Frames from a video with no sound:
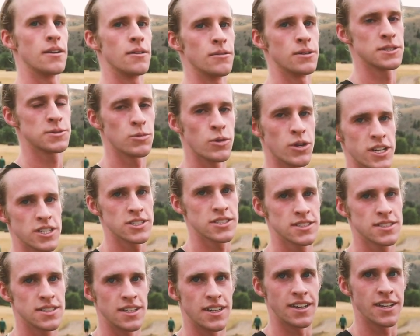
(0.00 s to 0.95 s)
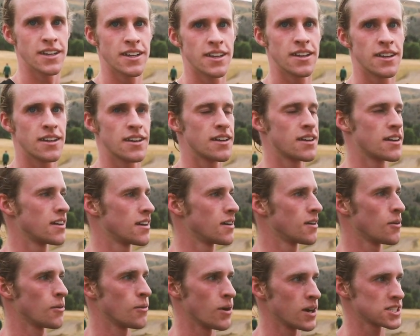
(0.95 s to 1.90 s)
What's more interesting?
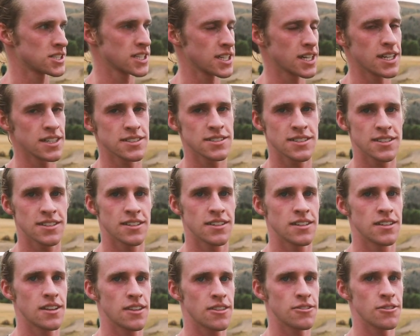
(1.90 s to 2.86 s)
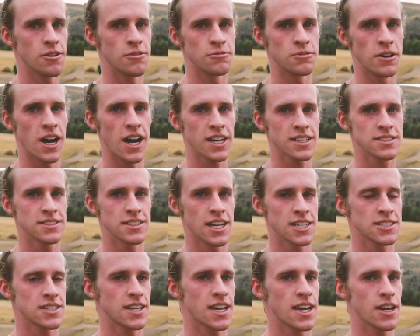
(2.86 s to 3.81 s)
Watching us throw rocks
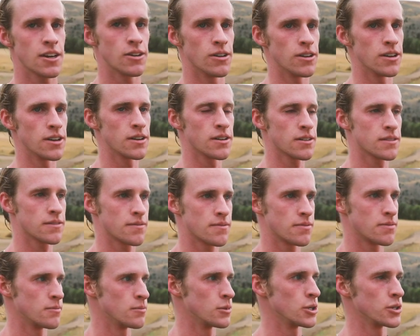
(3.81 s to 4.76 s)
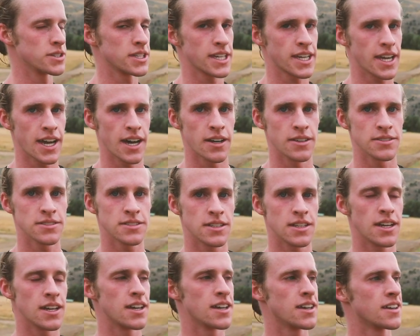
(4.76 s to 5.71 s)
yesterday or moo with the cows
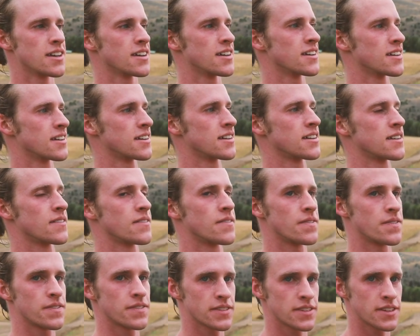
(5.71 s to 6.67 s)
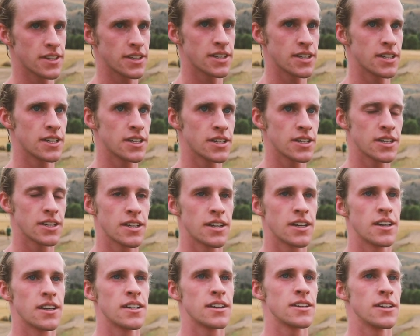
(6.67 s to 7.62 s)
today? Sound off. we need to know.
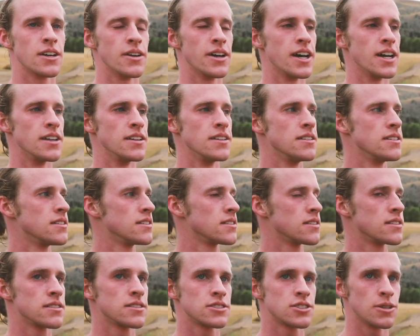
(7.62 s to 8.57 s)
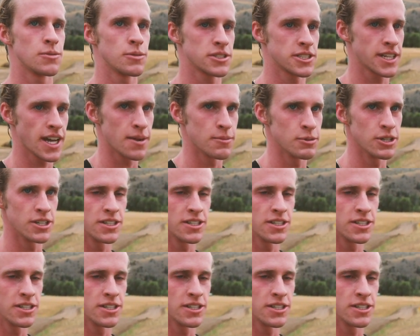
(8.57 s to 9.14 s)
Go ahead. Show them what you got,